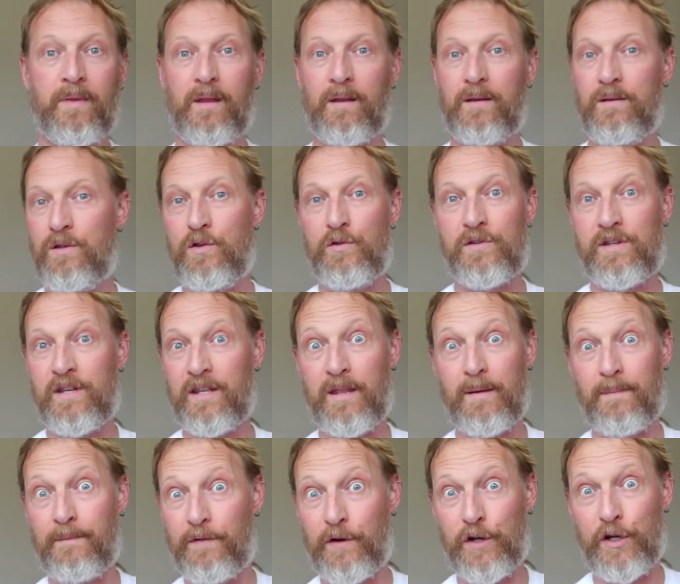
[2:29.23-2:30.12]
using
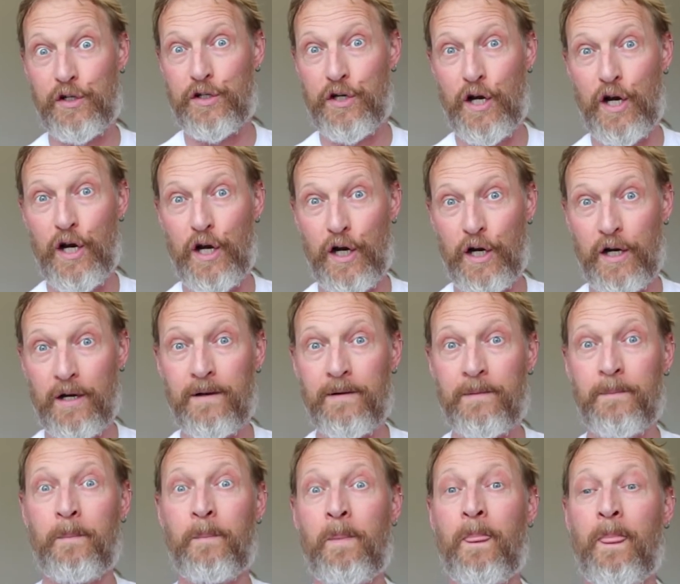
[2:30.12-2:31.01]
them for your
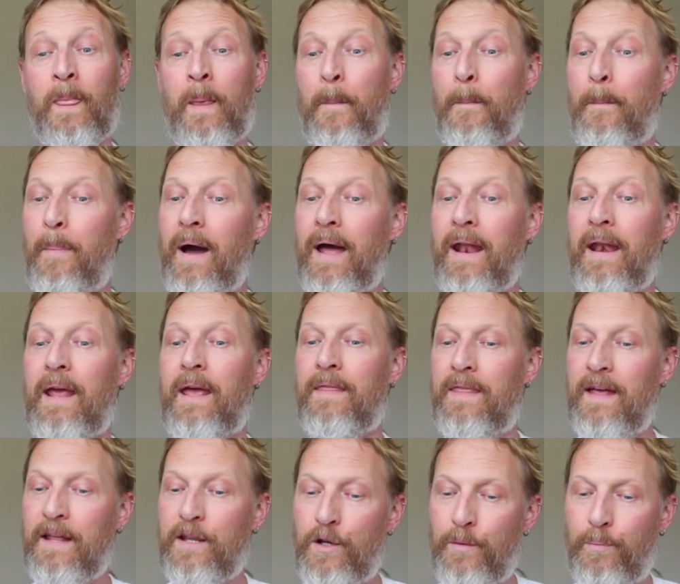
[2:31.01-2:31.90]
turn, but
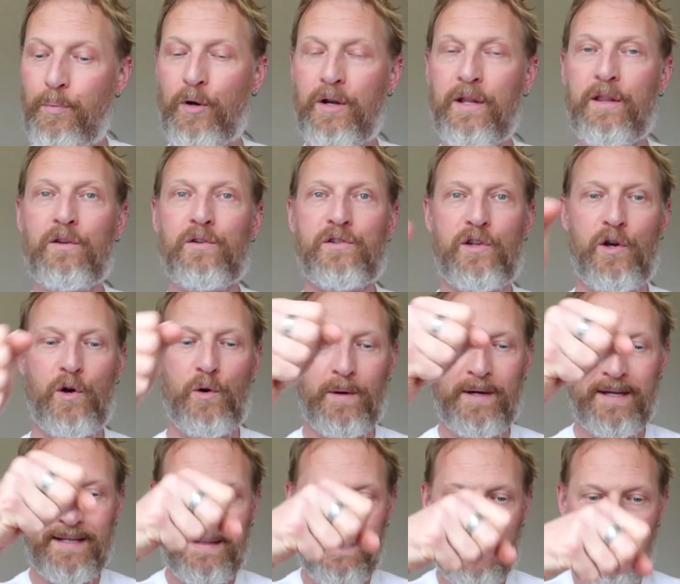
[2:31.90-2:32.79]
then you're putting those
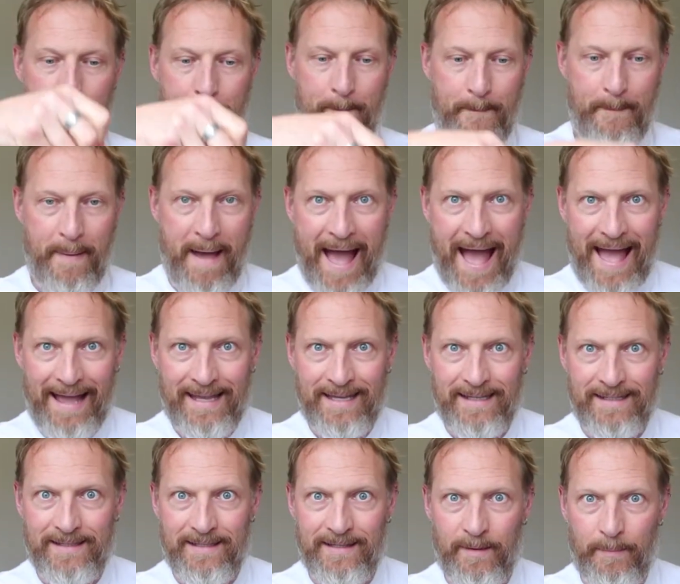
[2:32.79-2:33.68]
tokens back
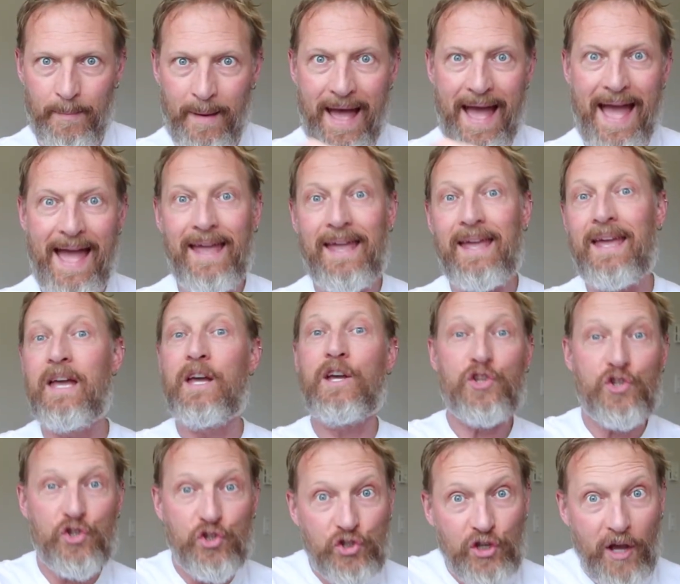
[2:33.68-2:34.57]
into the bag,
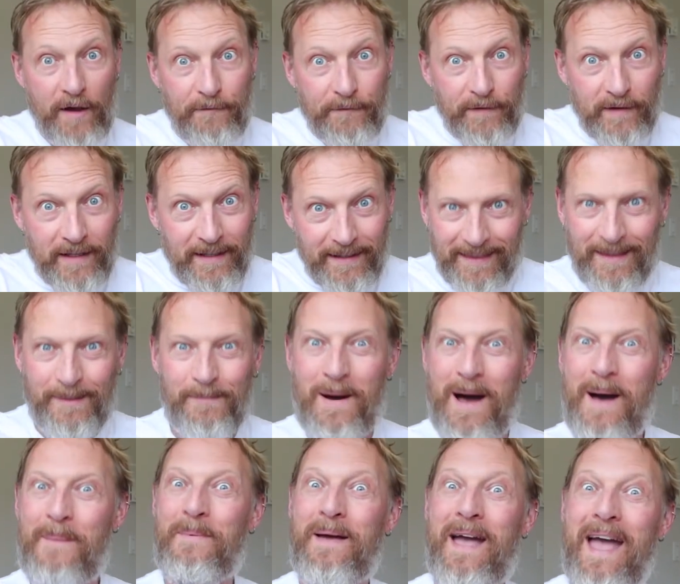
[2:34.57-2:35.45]
shuffling them
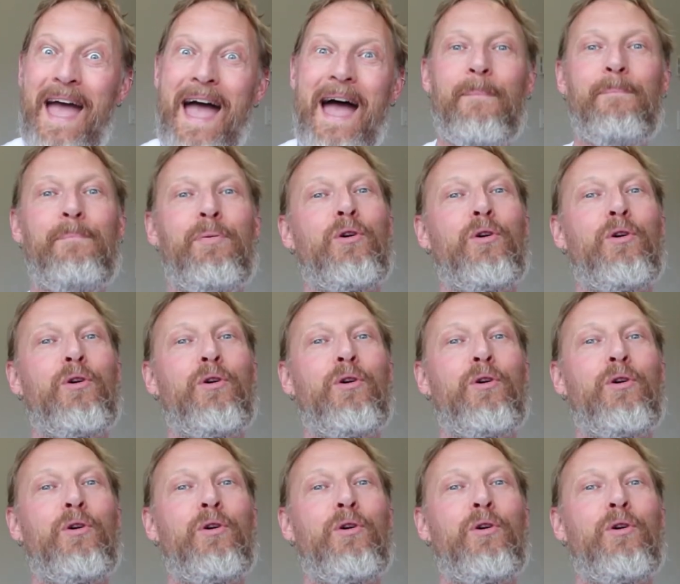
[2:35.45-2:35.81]
up and